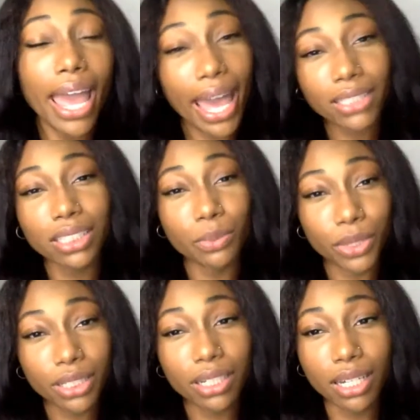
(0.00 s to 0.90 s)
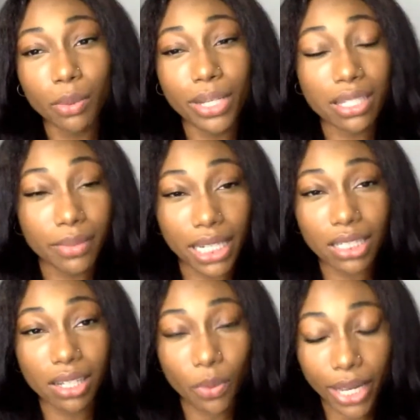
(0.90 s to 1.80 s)
actually would come with some
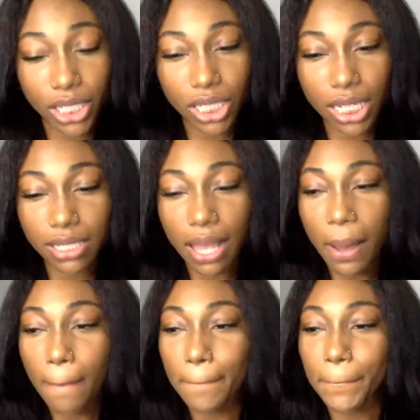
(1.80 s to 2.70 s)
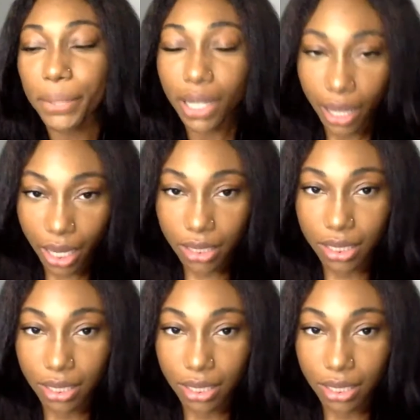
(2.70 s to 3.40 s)
decent questions, but